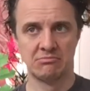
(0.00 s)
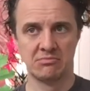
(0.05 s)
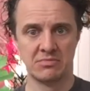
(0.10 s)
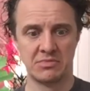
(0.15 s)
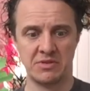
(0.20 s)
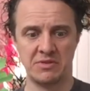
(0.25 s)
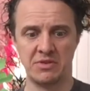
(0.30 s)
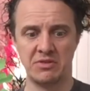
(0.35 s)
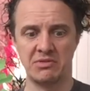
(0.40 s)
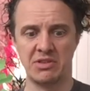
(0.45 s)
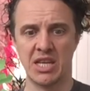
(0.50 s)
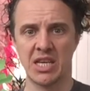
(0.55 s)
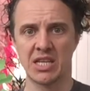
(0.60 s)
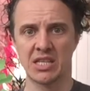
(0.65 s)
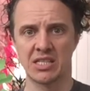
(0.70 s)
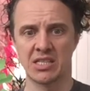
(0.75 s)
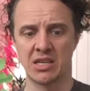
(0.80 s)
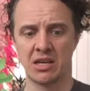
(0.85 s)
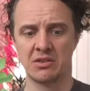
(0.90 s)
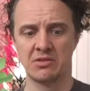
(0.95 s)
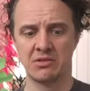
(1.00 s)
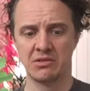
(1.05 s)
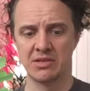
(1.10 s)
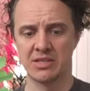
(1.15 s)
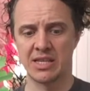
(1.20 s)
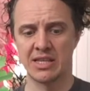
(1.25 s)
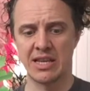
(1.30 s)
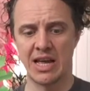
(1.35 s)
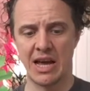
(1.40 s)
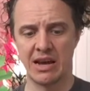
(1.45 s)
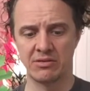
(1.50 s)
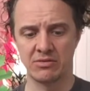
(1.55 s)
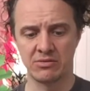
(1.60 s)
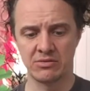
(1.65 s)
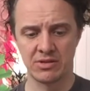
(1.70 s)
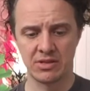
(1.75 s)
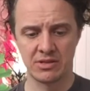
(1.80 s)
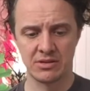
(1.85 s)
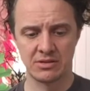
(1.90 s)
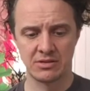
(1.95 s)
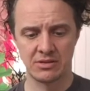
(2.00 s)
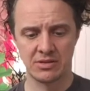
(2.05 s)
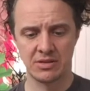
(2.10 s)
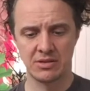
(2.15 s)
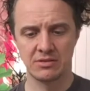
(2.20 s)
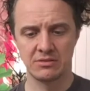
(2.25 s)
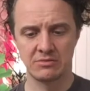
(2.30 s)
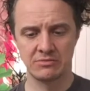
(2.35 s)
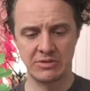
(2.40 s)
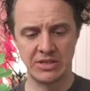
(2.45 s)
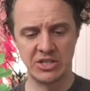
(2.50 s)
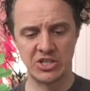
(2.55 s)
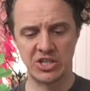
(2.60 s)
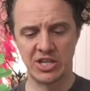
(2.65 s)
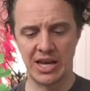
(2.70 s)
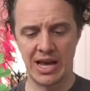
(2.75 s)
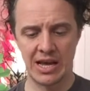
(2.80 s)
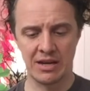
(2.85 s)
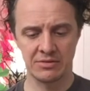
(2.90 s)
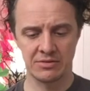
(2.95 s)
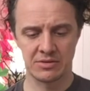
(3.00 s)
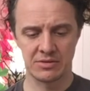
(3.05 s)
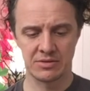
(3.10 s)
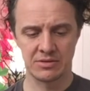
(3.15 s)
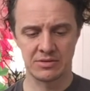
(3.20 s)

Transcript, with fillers: "If you think so," said Harold, reaching out.